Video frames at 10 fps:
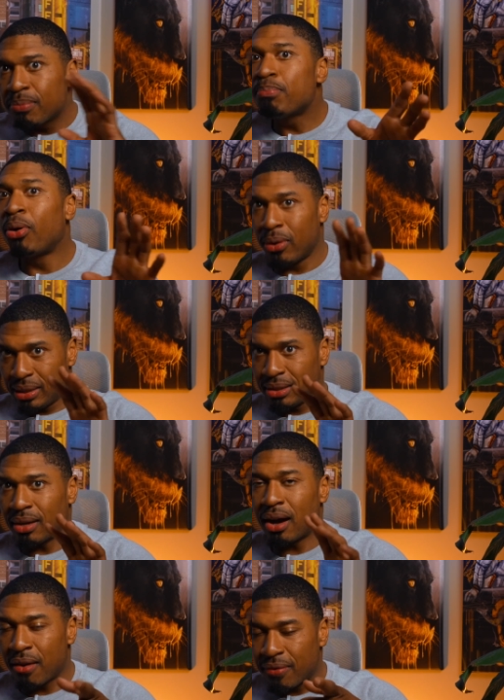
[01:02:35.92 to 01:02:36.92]
point
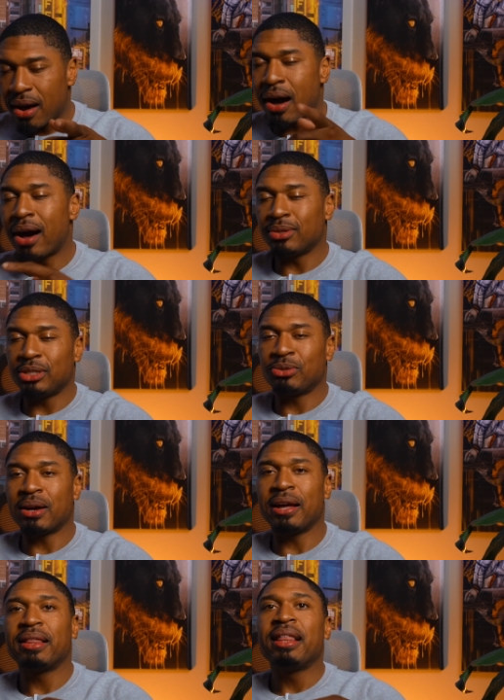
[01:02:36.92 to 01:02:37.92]
of houses,
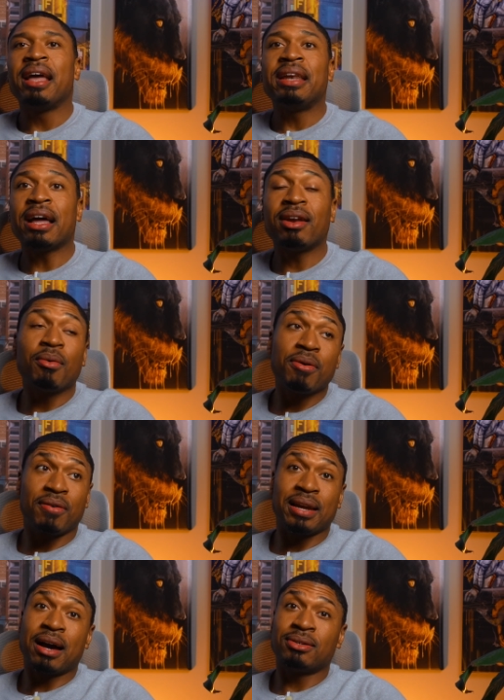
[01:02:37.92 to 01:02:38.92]
right? Now that we
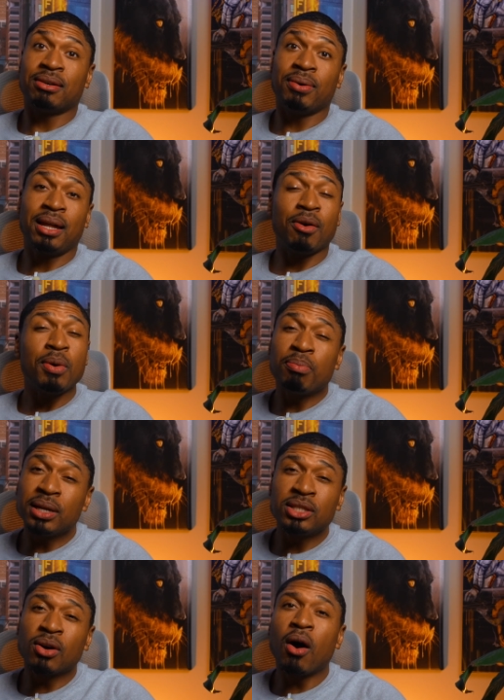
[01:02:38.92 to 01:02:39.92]
find a house that we like, we
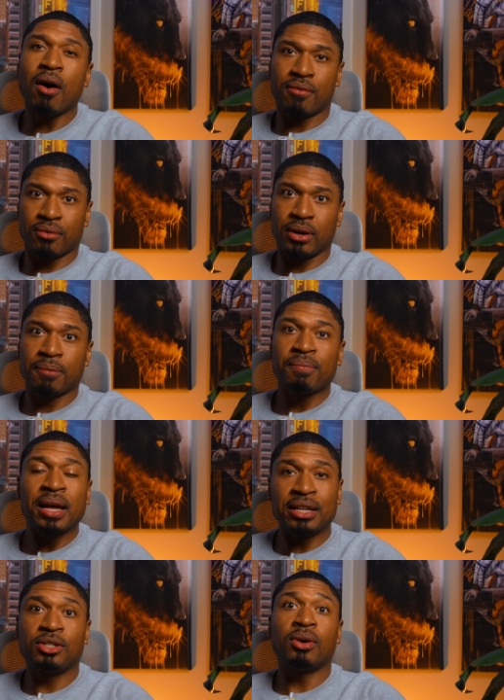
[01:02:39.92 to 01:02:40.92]
place the offer in.
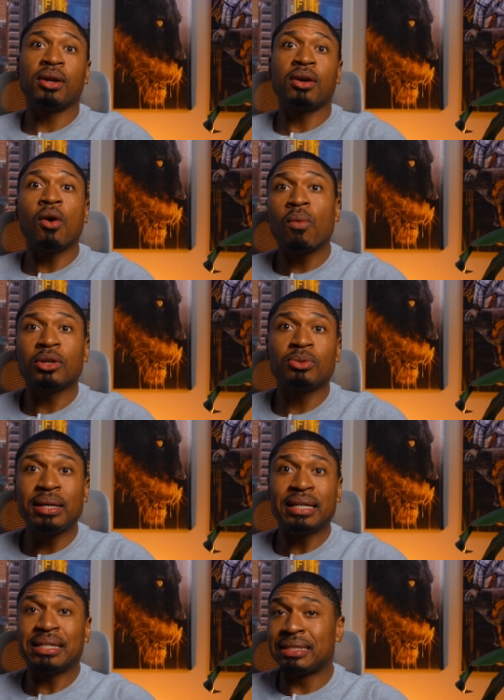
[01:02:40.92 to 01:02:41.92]
It's gonna go, once we
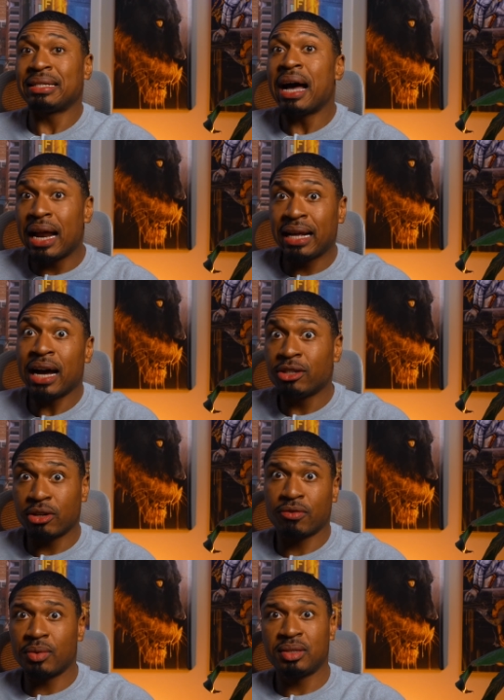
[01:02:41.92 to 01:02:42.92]
get the signed
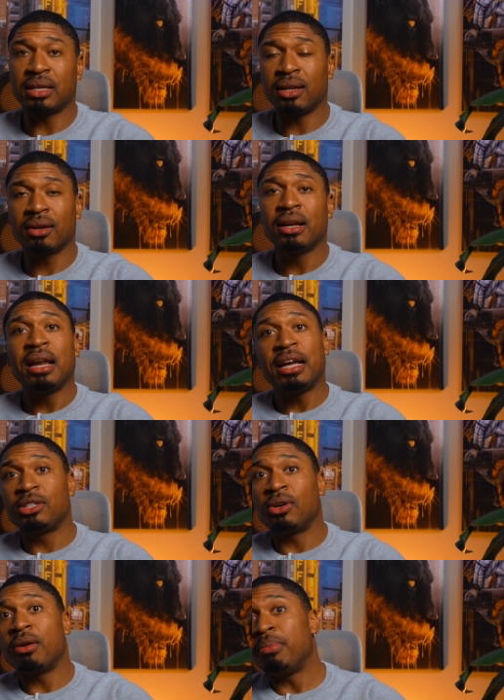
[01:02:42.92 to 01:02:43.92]
contract from the seller, it's
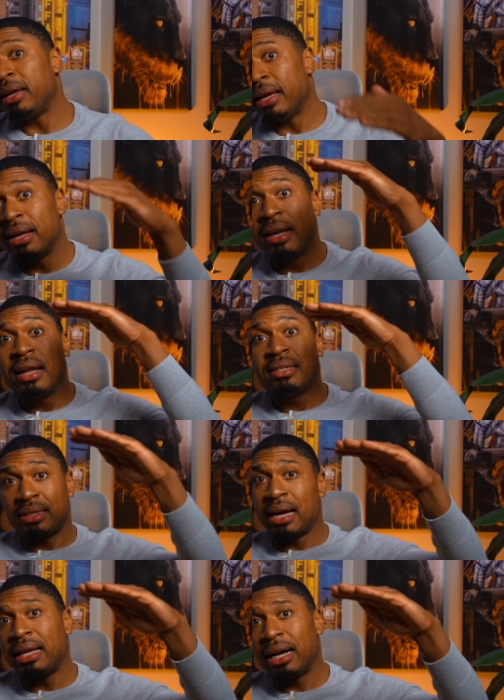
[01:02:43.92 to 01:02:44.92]
gonna be
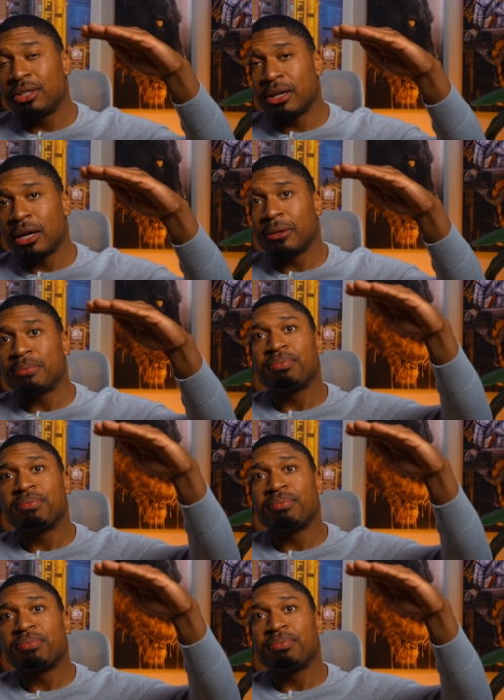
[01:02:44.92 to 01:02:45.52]
signed contract,